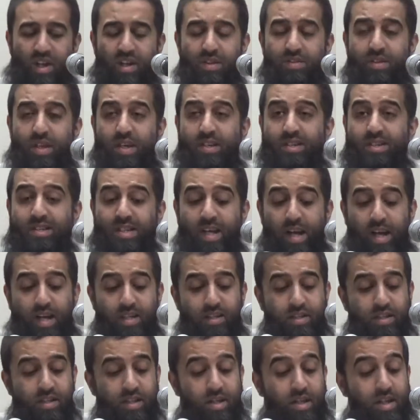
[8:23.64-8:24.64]
they
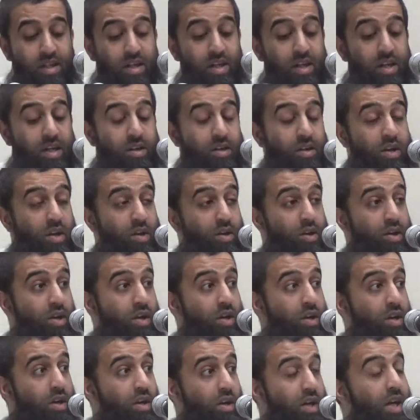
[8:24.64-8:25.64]
said,
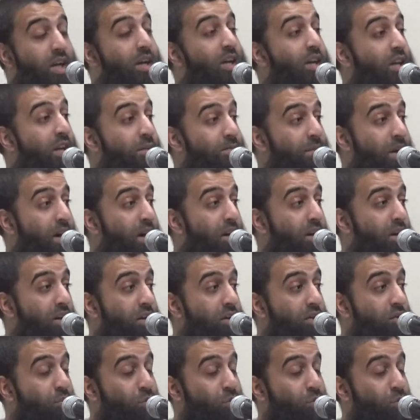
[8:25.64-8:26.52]
Ikrimah,